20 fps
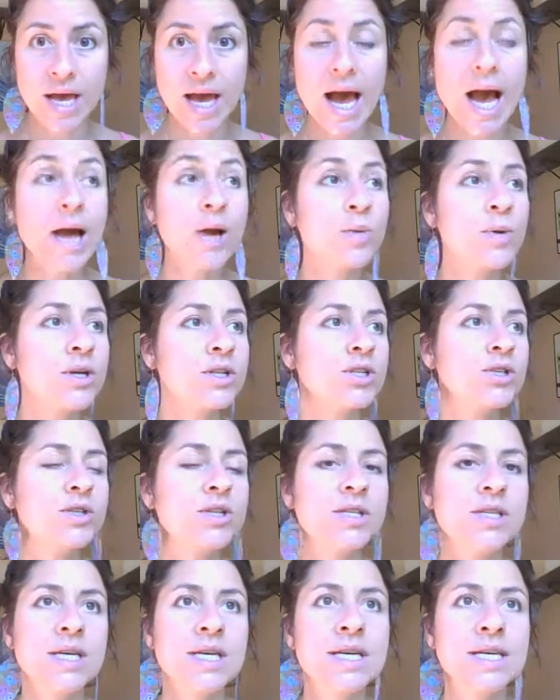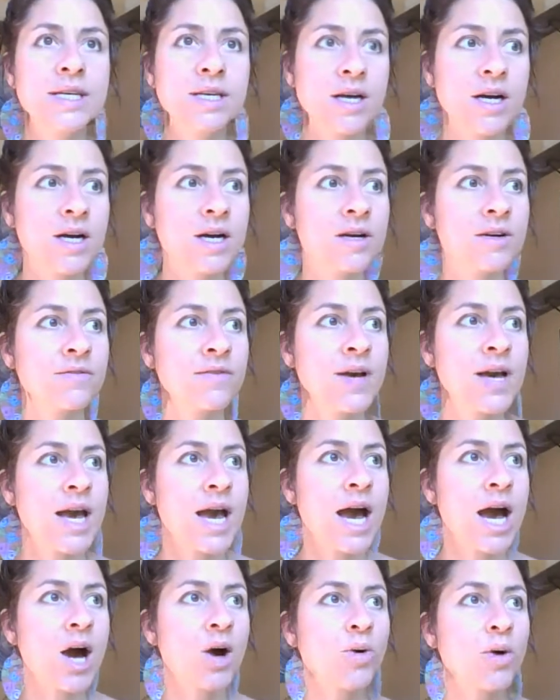I want you to think of
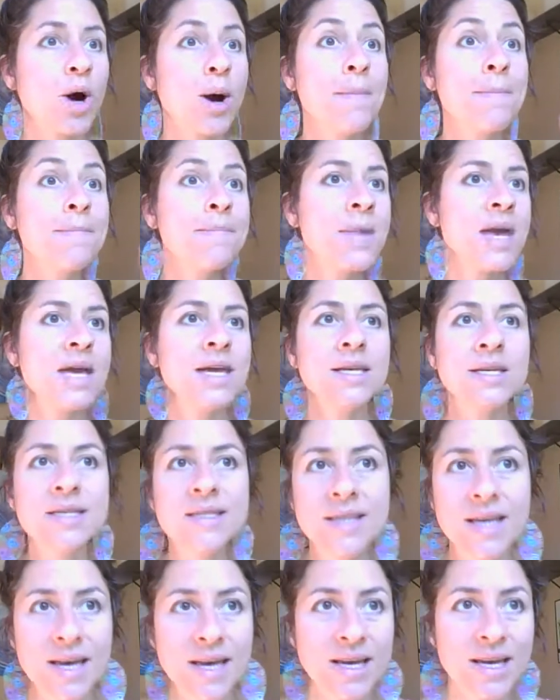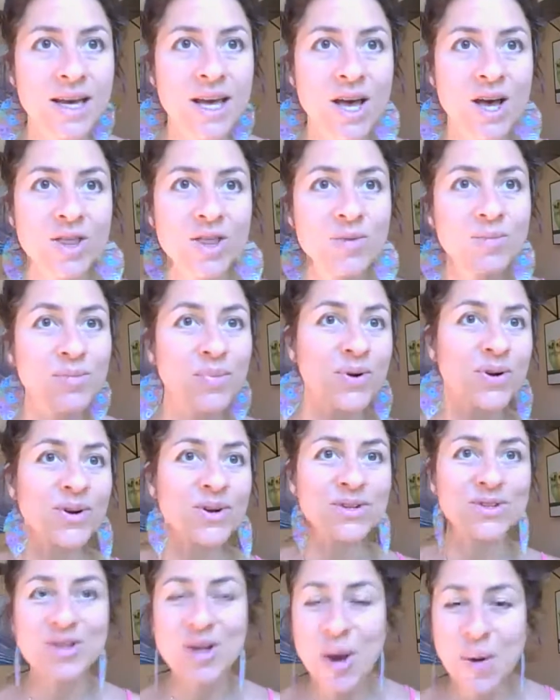how amazing the
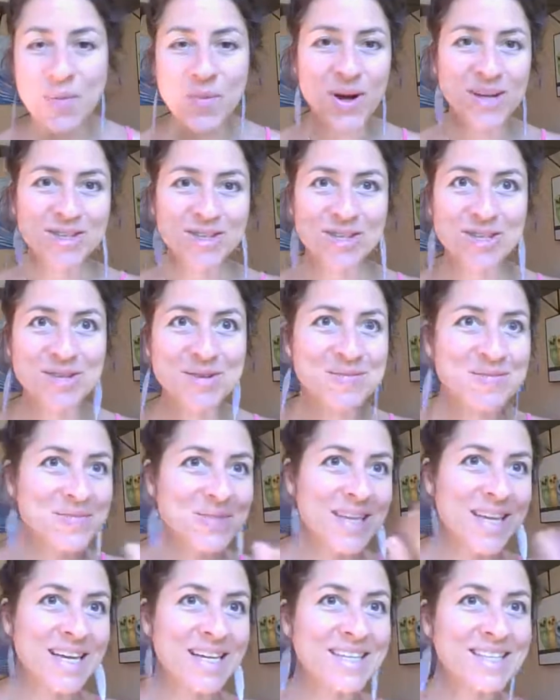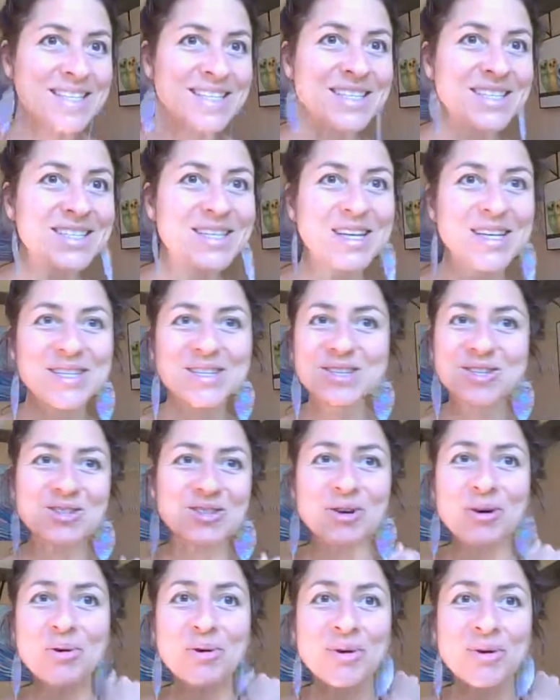birds, now I'm watching them land and
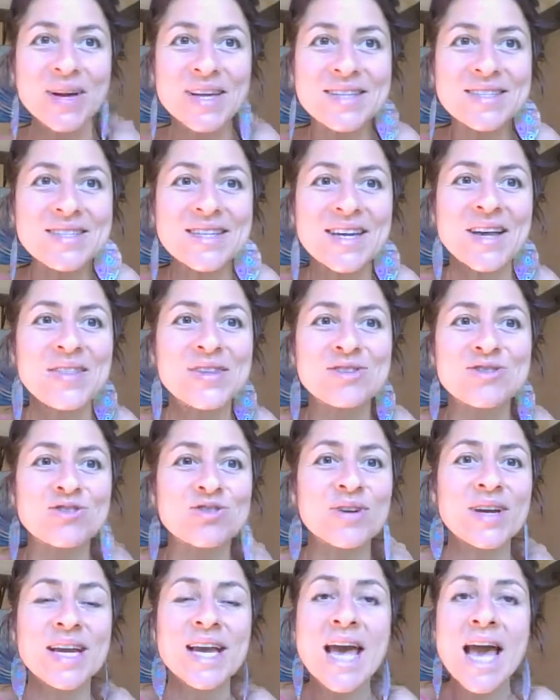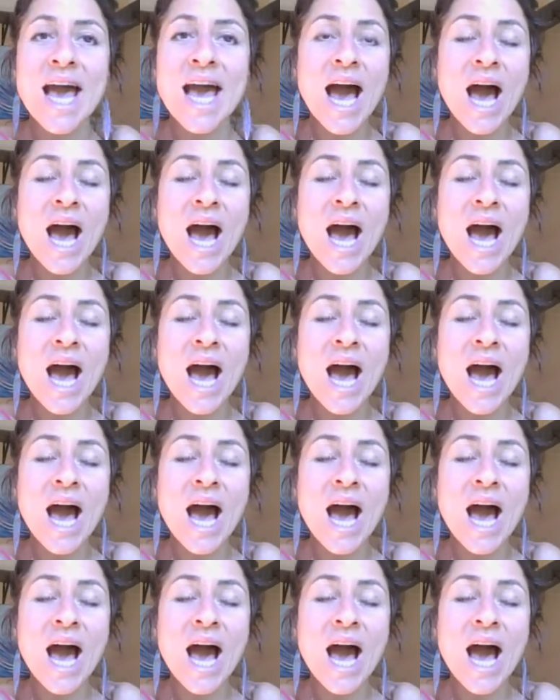just go crazy on the street,